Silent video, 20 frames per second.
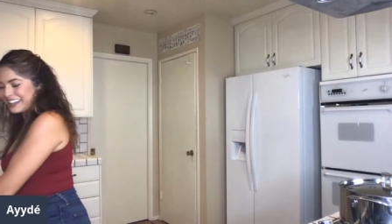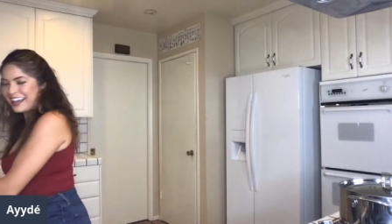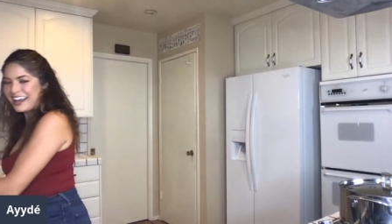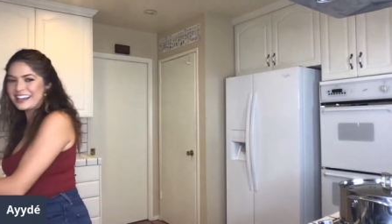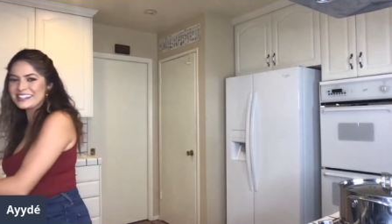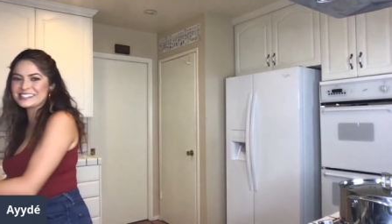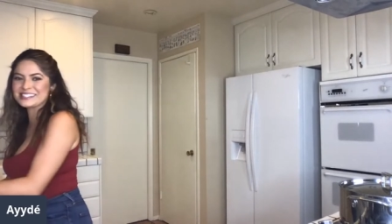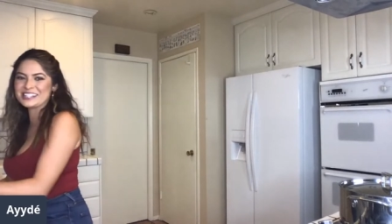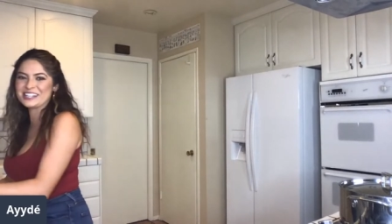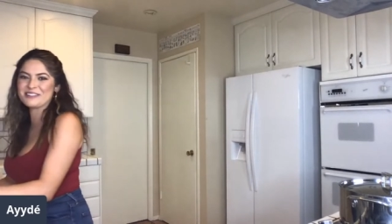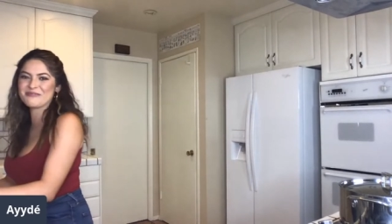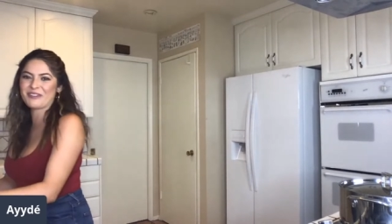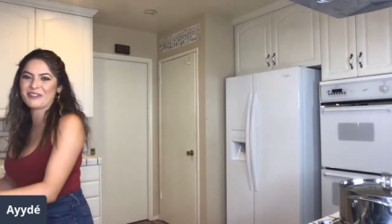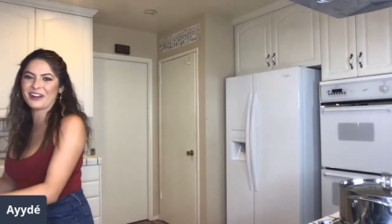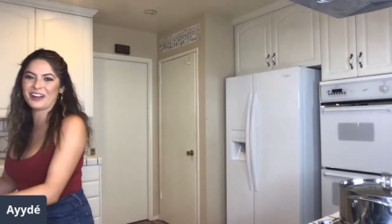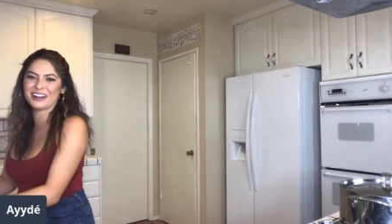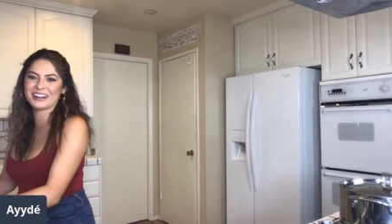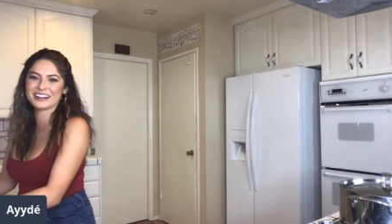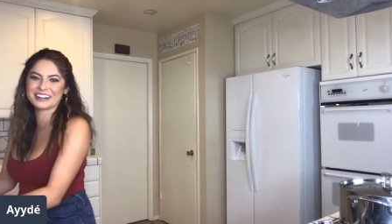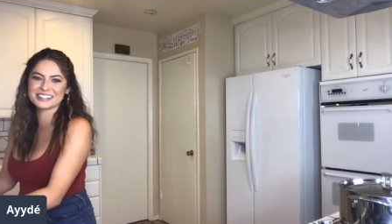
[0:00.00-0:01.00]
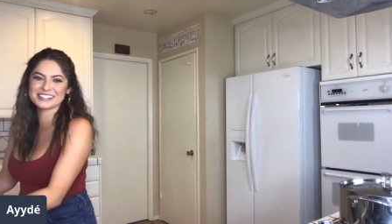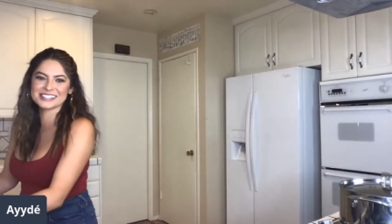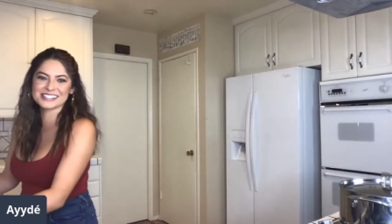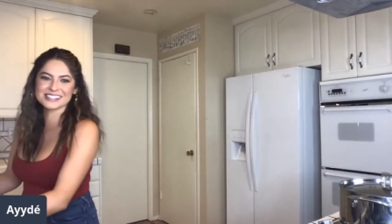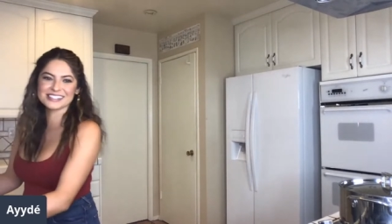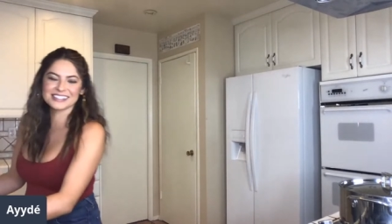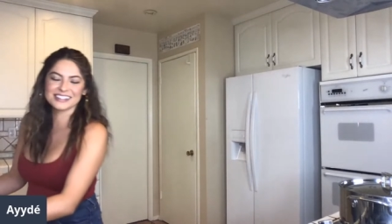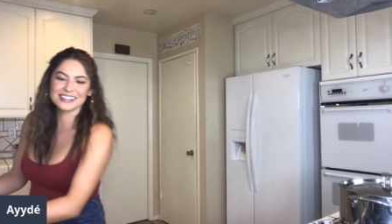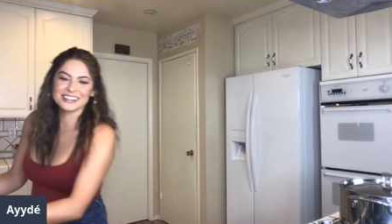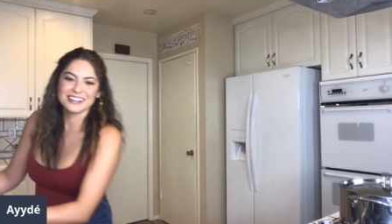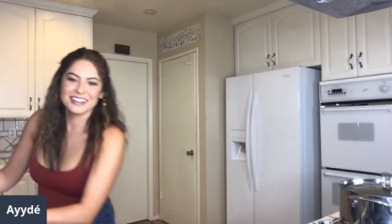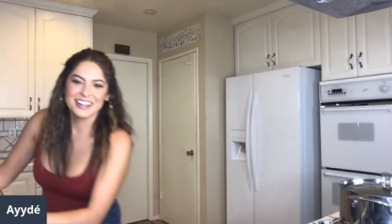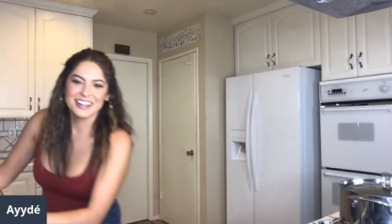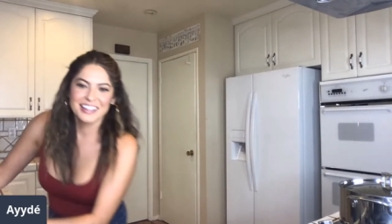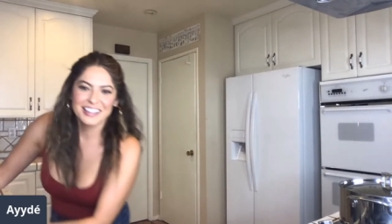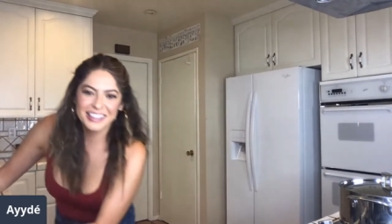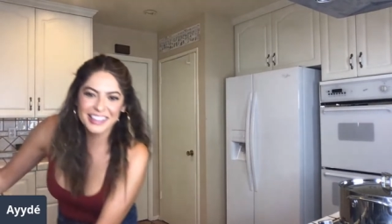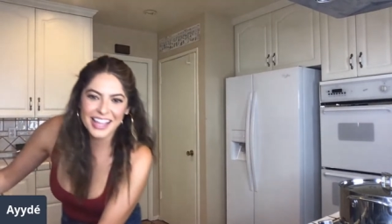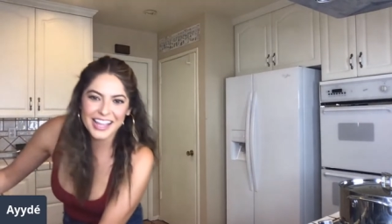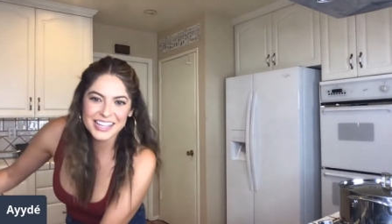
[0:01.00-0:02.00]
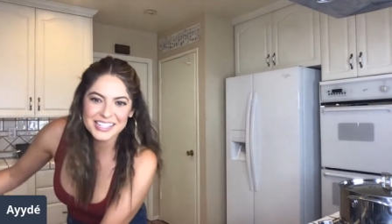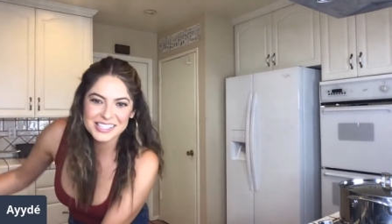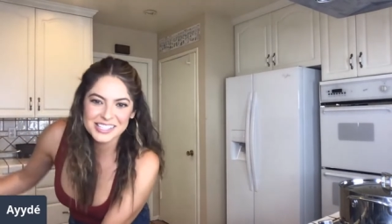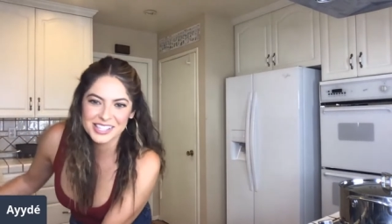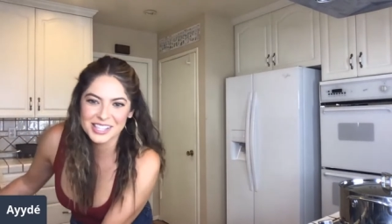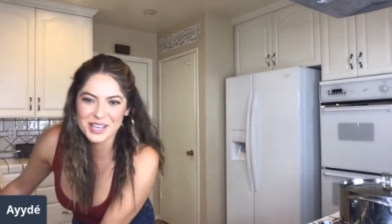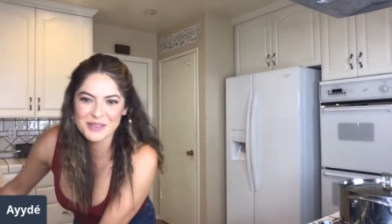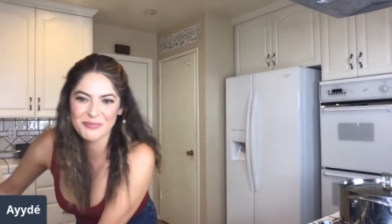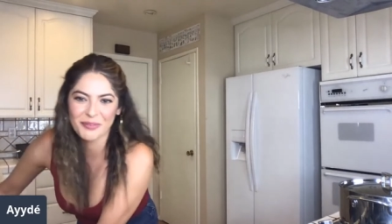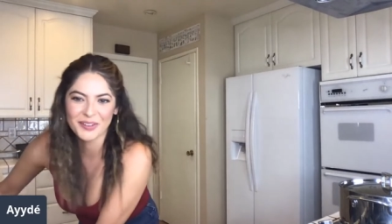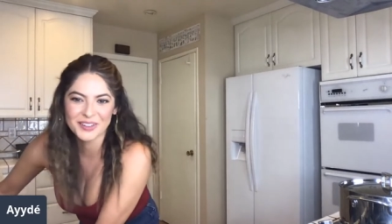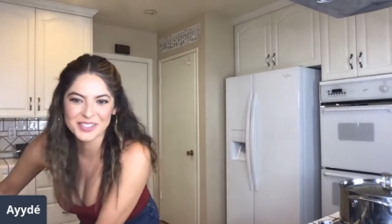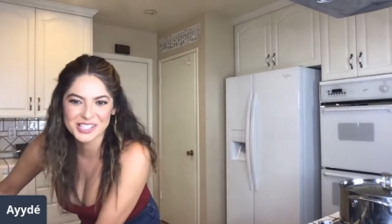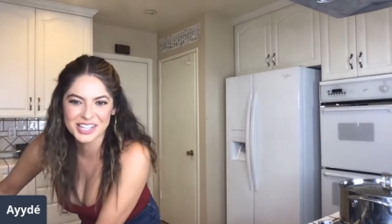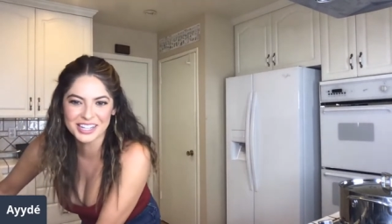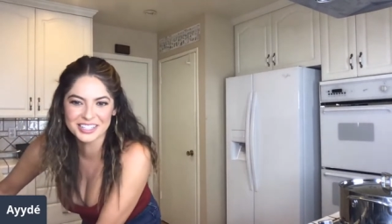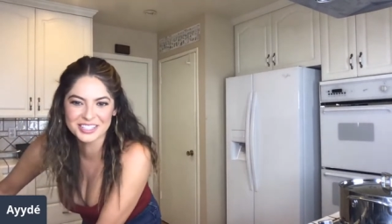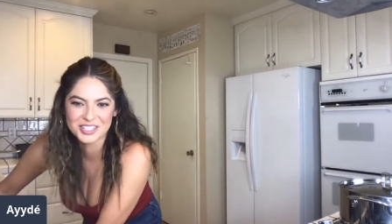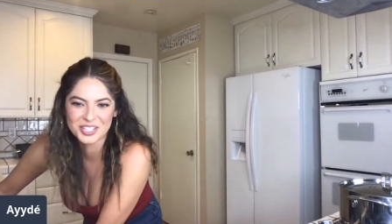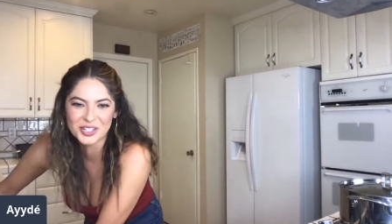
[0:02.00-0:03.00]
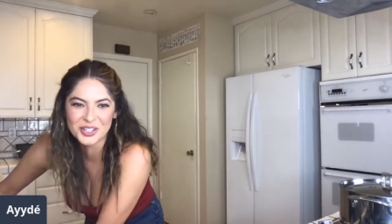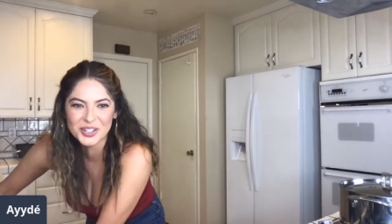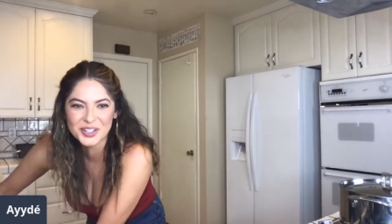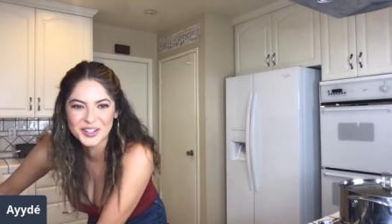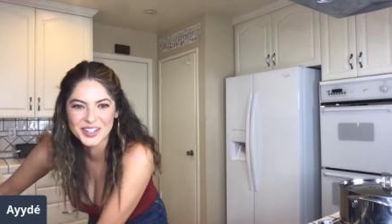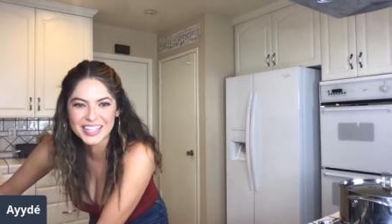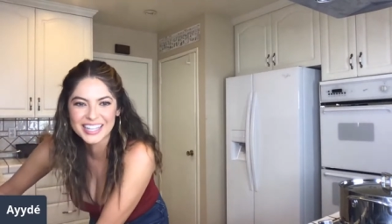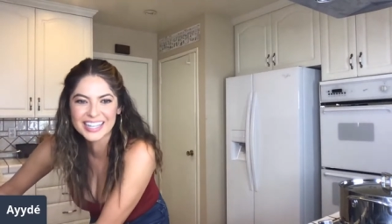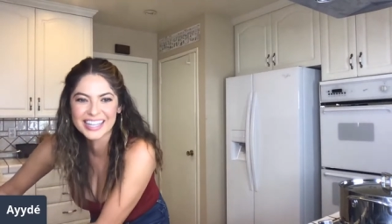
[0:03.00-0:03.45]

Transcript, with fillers: Light sleepers? Light sleepers on.